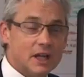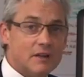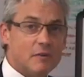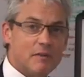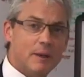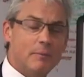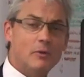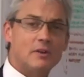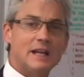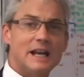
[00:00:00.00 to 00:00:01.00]
If
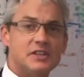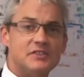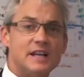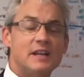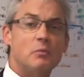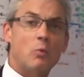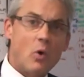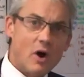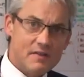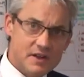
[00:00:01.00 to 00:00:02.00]
people can understand
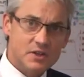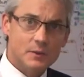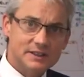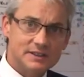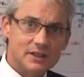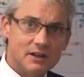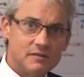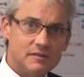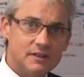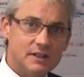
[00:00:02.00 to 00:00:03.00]
why they're doing
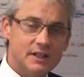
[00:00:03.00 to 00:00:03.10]
stuff,